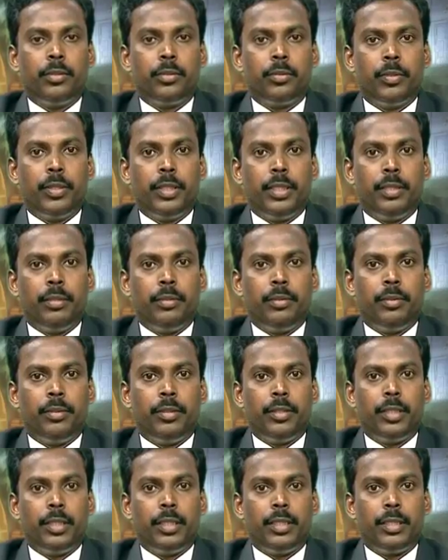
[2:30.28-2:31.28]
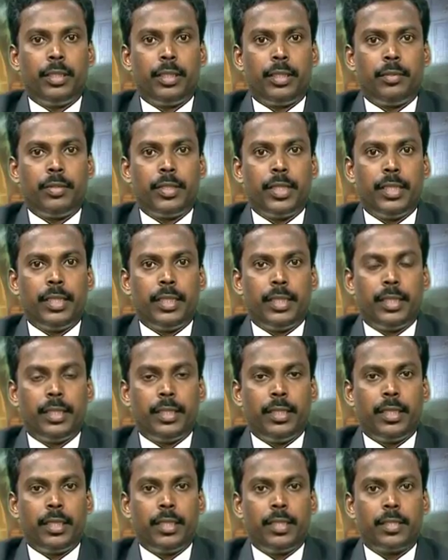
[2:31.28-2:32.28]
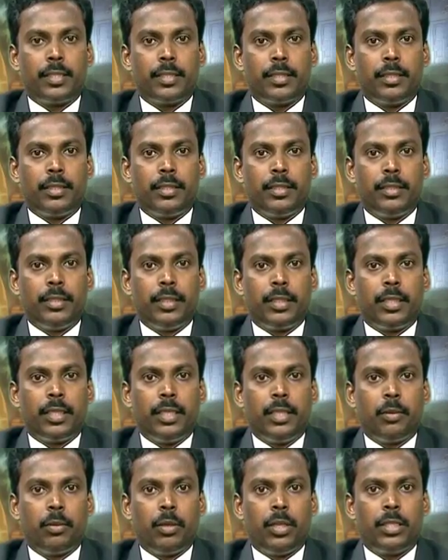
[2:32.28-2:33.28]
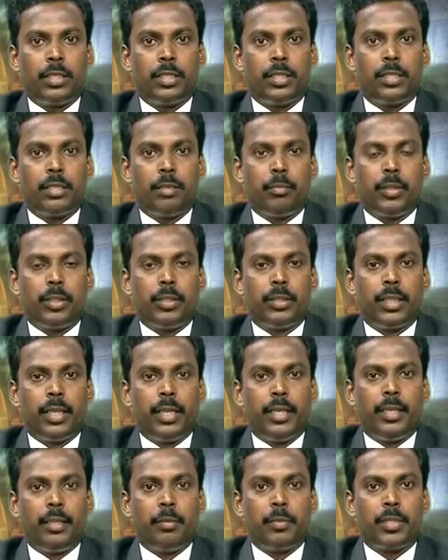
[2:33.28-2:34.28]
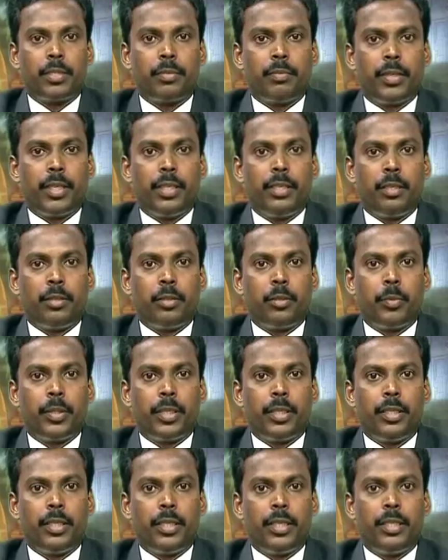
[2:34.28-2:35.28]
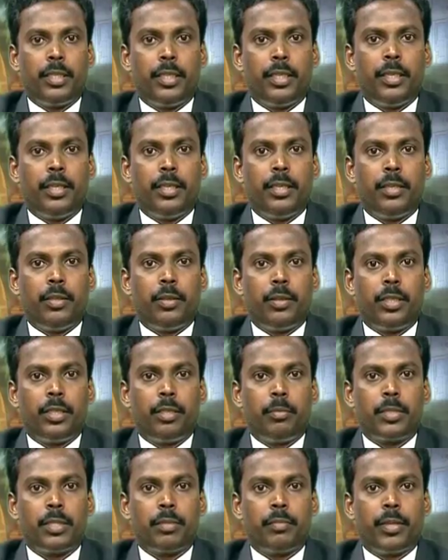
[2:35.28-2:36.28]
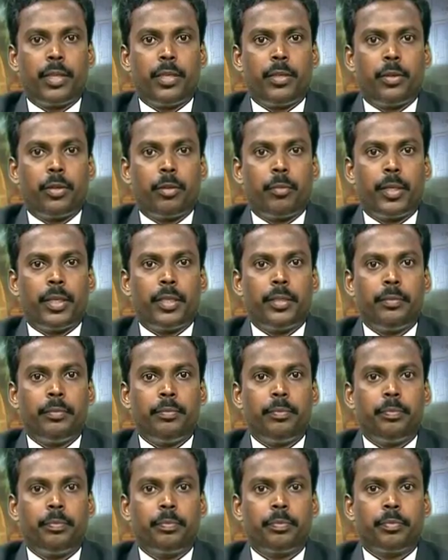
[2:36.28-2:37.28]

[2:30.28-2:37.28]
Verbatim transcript: So, we have seen that there is uh, there are equivalences among the deterministic finite automaton and the non-deterministic finite automaton.